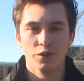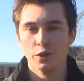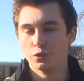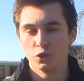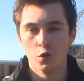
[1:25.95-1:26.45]

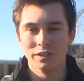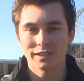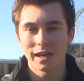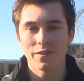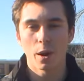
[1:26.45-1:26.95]
The two
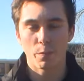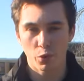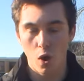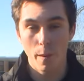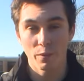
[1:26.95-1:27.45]
students say that a
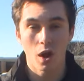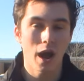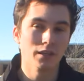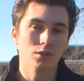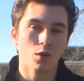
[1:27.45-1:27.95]

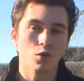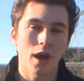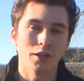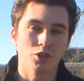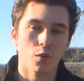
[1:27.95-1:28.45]
proper high school
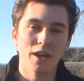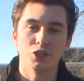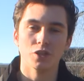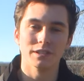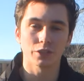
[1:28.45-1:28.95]

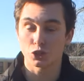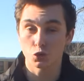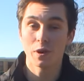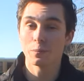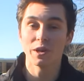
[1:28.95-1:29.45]
graduation is
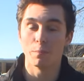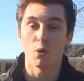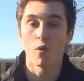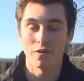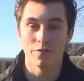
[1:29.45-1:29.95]
extremely
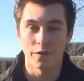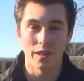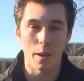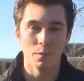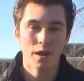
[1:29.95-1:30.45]
important
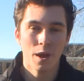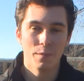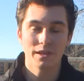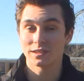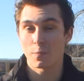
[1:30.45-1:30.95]
for them
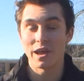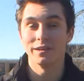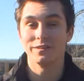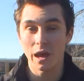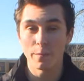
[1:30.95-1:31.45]
because the
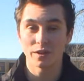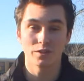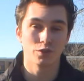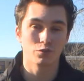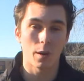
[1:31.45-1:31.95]

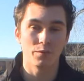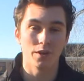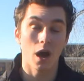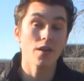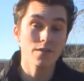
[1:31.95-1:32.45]
pandemic
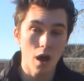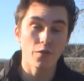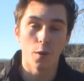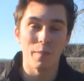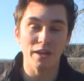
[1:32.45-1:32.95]
disrupted
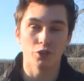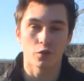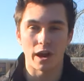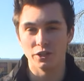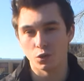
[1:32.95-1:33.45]
another
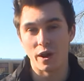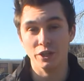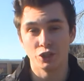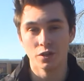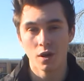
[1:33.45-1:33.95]
major
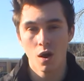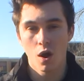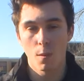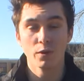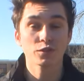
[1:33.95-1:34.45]
graduation
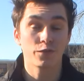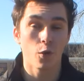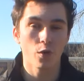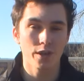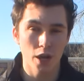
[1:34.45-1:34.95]
almost
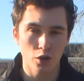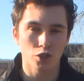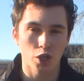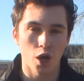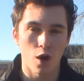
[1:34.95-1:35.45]
four
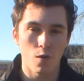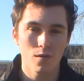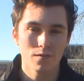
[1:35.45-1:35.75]
years ago.